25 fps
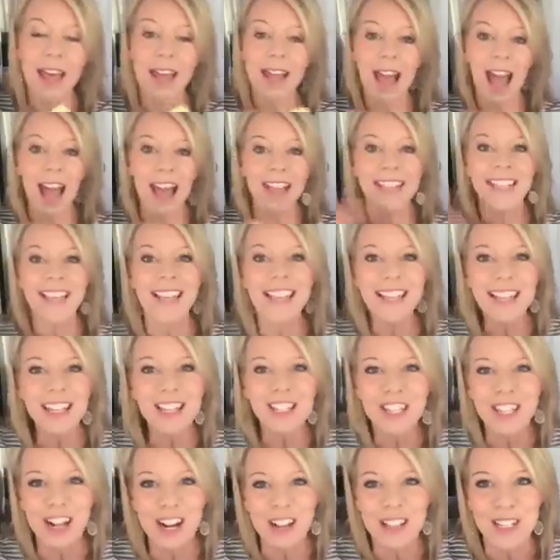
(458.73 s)
Guys, hit
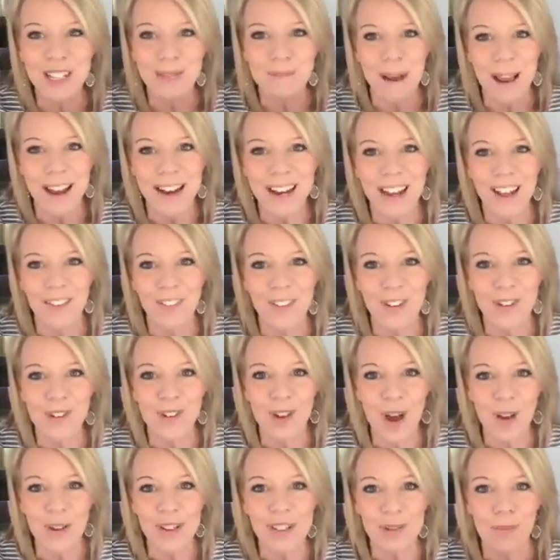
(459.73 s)
the share this button if you
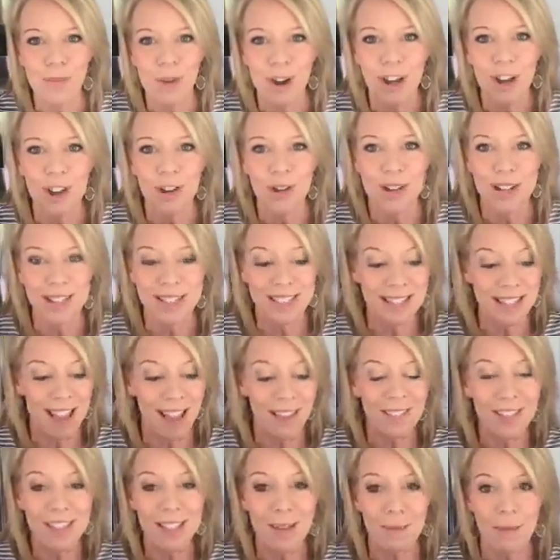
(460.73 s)
know someone who could
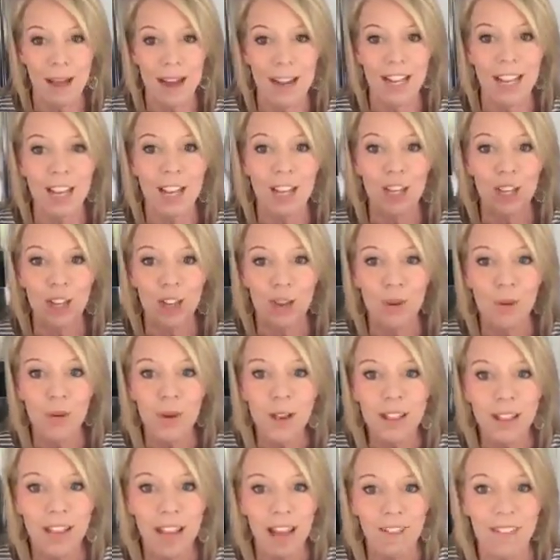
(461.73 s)
save some money. You
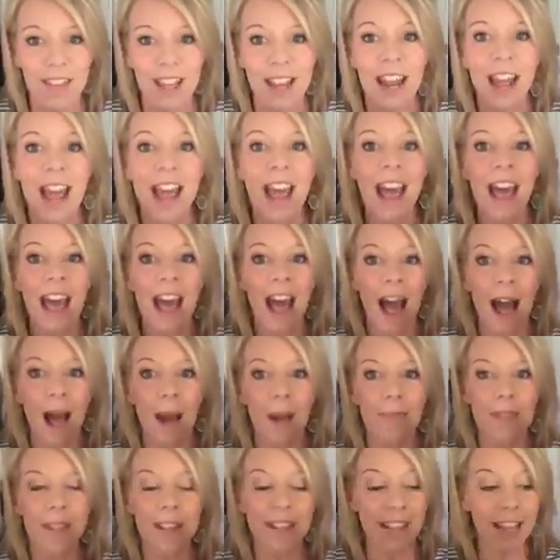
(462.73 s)
will love it.
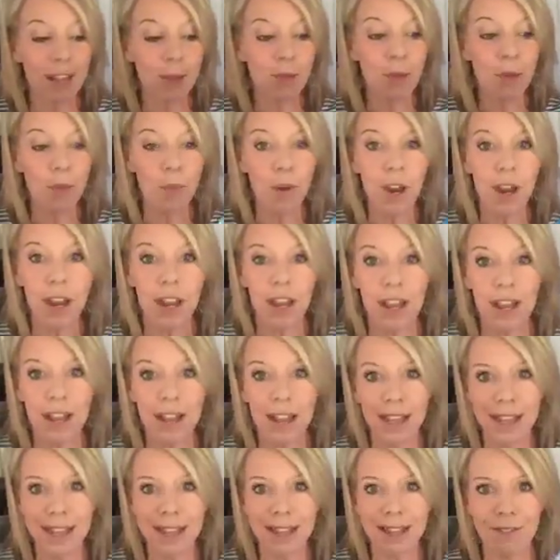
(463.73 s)
Um, the link will work.
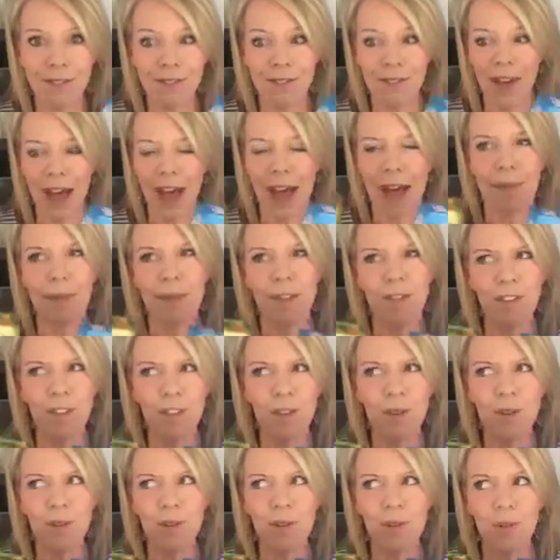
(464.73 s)
Click the um, if
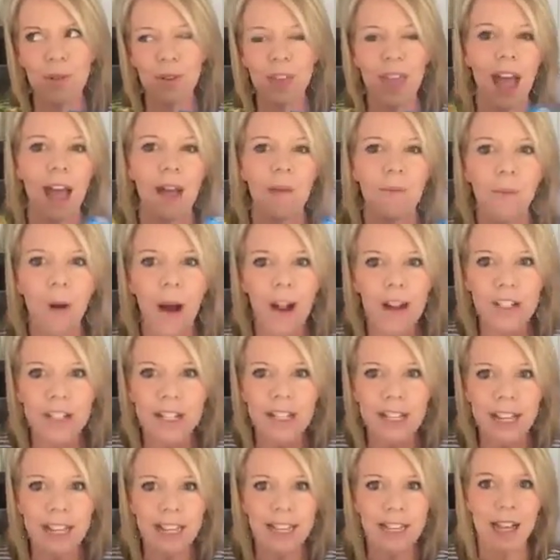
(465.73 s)
you yeah watch the
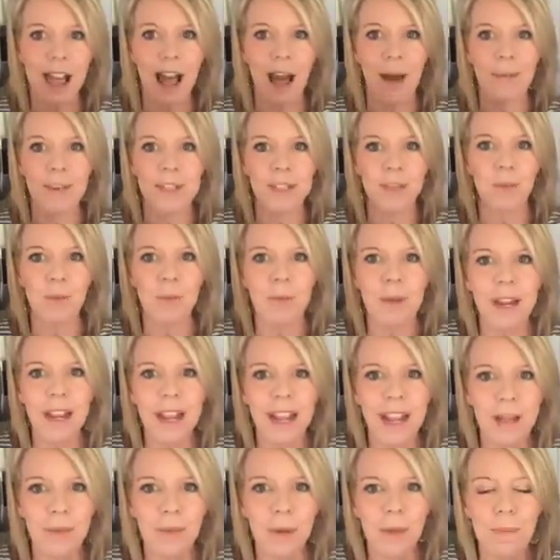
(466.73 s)
link in the comments. We'll put
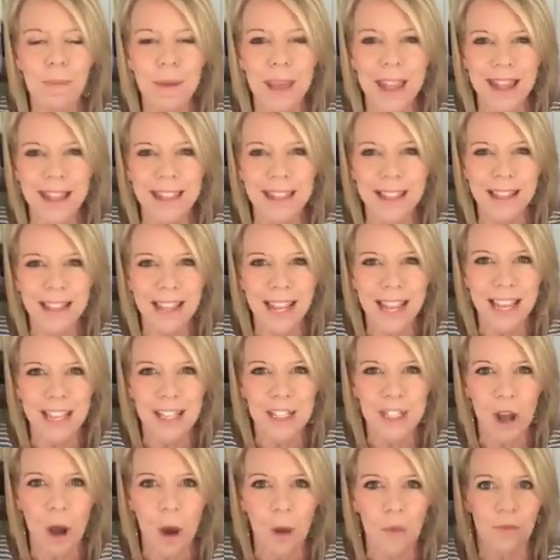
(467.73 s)
it. We'll pin the link
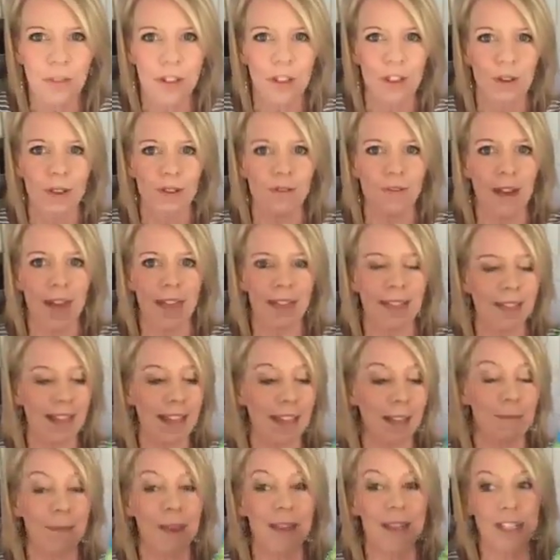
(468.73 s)
so hopefully you can find the
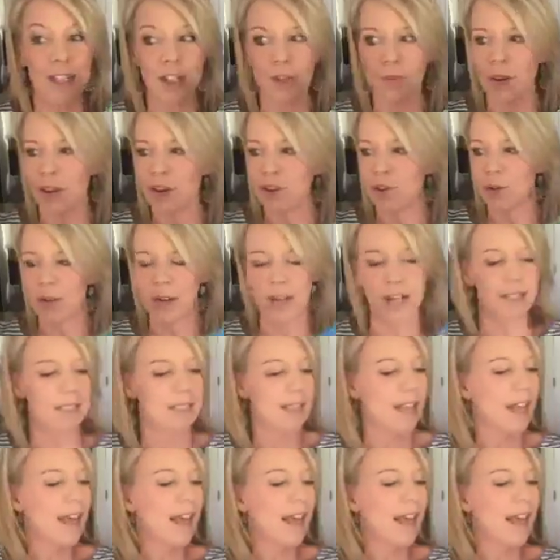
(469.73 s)
link because you want to join us.